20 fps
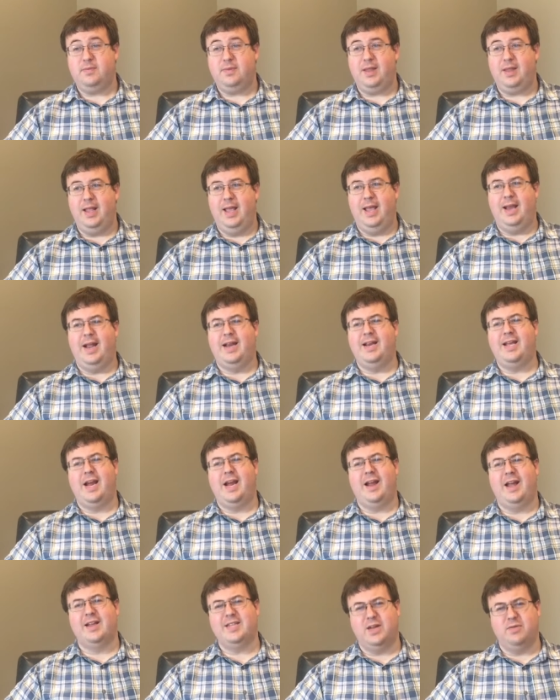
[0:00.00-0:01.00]
And, and he kind
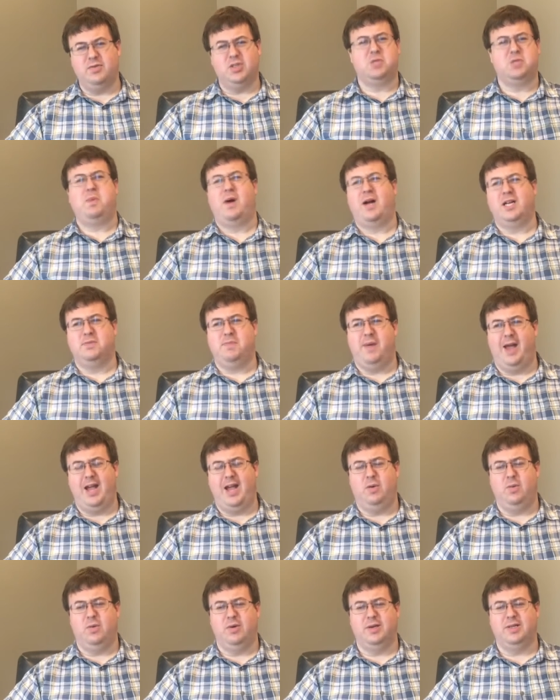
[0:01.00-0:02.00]
of has that response
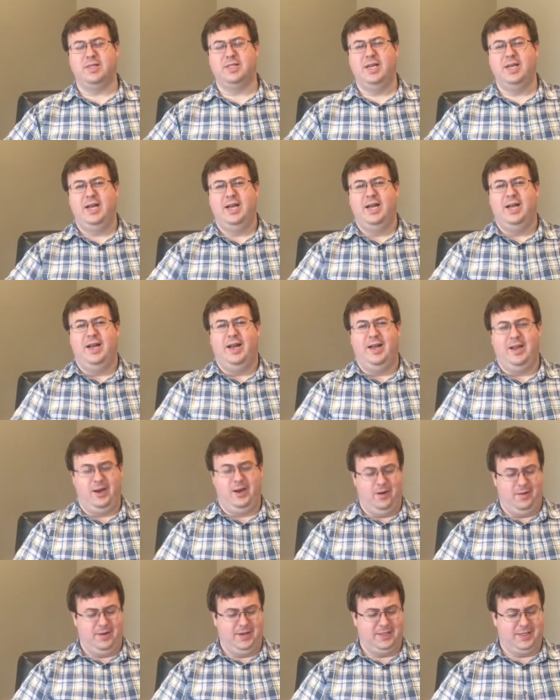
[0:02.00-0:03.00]
backwards. You
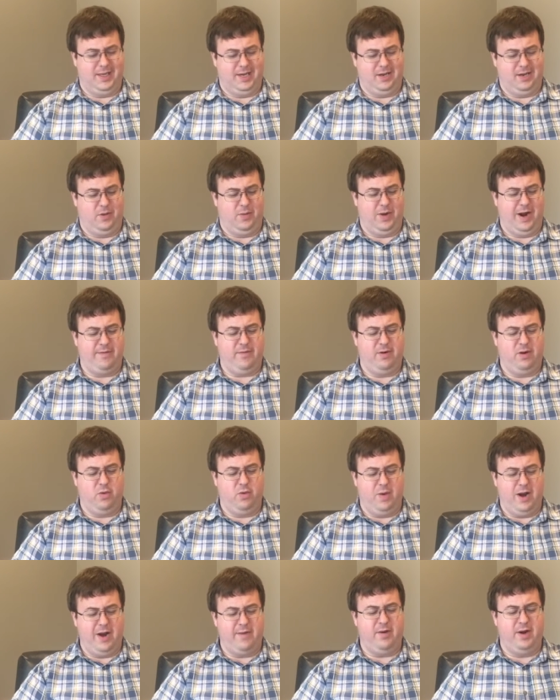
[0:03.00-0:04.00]
know, he's saying, you know, whatever,
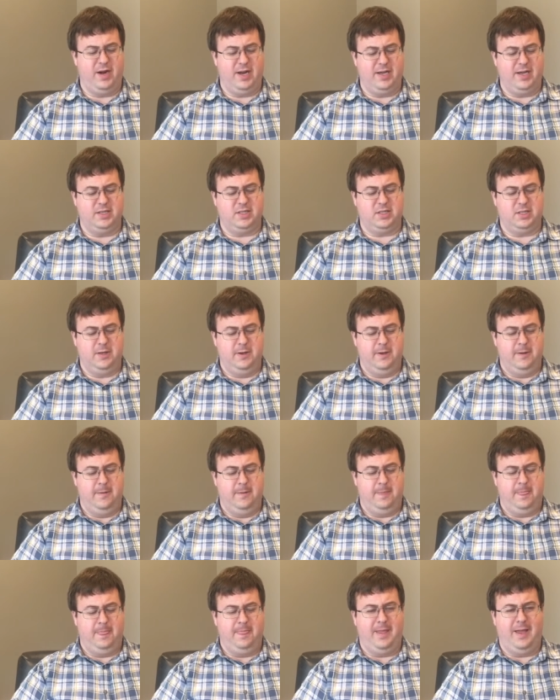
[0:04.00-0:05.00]
whatever it is
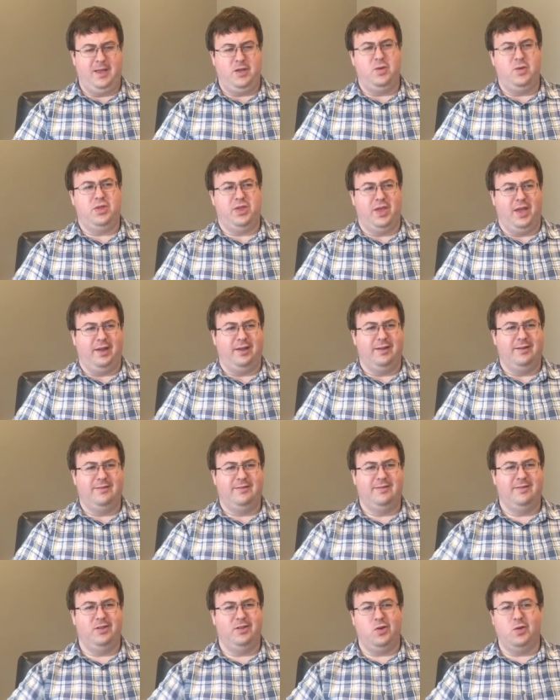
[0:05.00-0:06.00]
that you think,
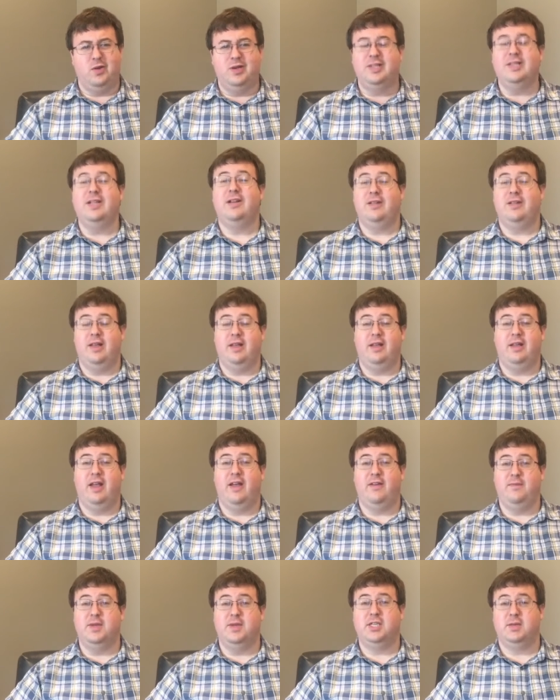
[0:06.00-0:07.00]
you clearly
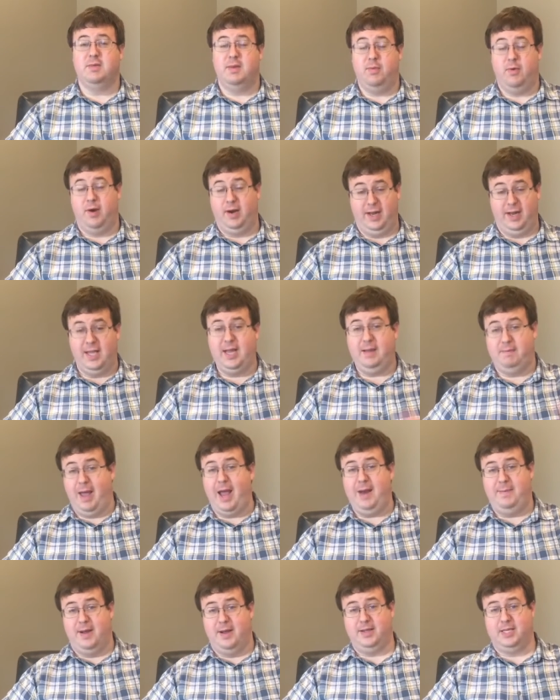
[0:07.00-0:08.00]
have missed on the point. And they get
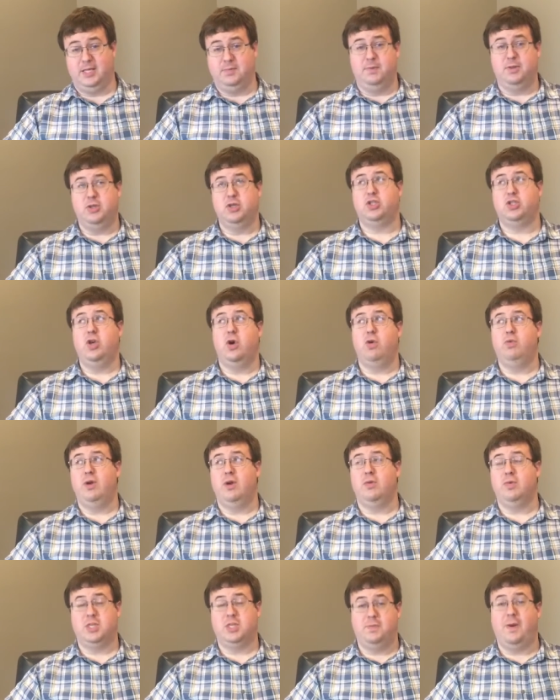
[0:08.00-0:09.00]
mad about this, but there's no
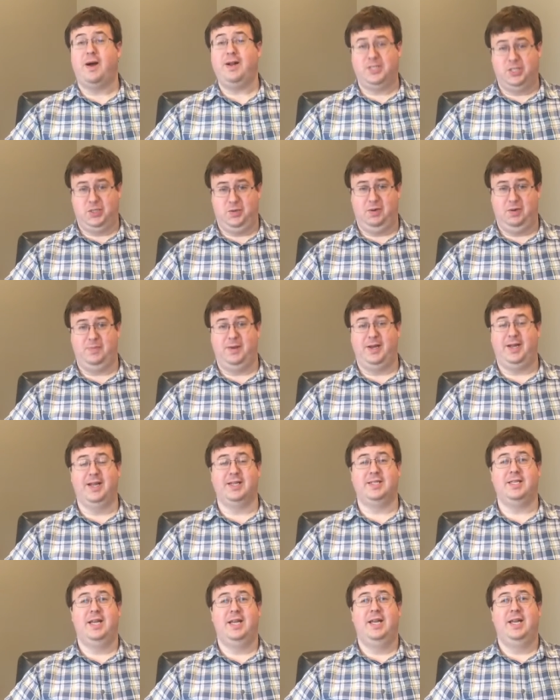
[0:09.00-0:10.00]
real response to it
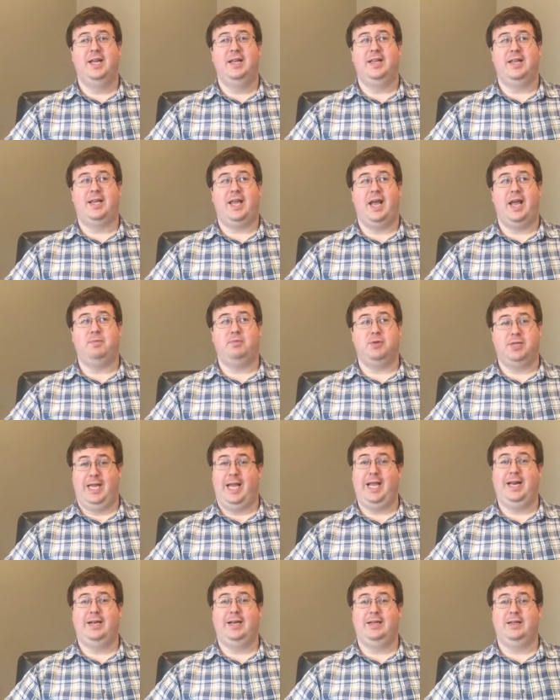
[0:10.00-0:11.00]
because they can't
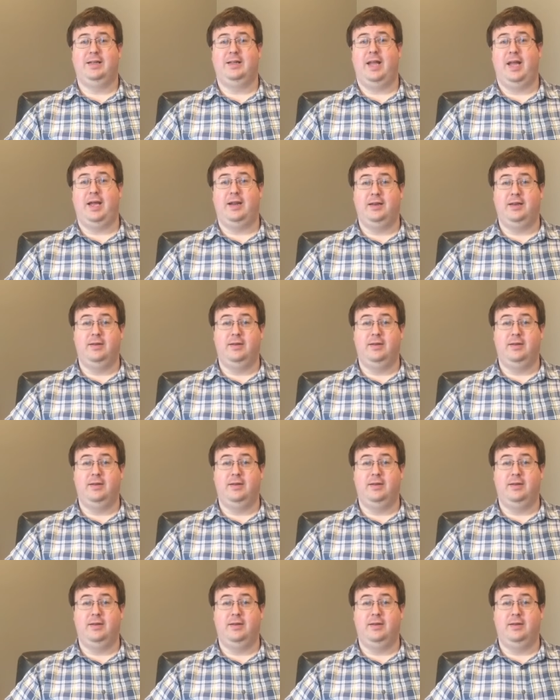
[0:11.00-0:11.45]
pretend like